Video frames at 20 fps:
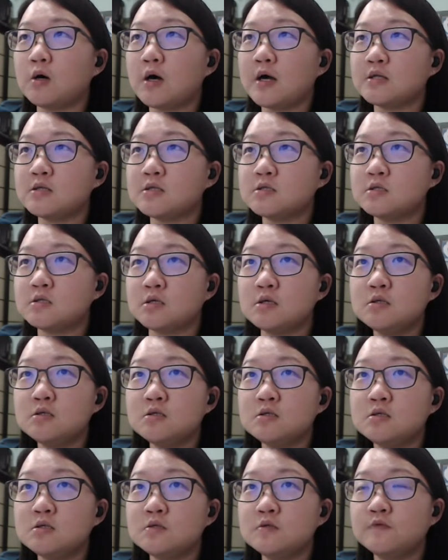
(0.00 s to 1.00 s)
for
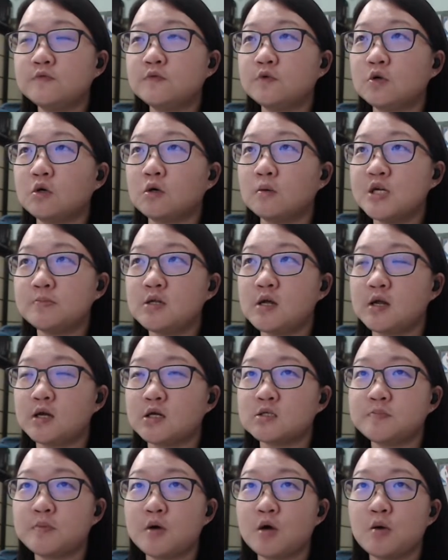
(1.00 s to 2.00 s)
measurement and
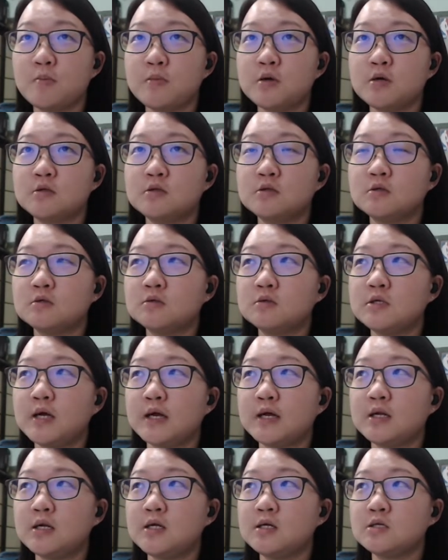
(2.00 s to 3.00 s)
experimental techniques
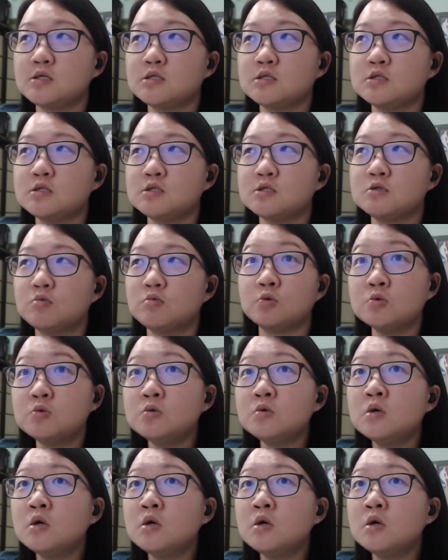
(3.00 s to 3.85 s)
worksheet 2.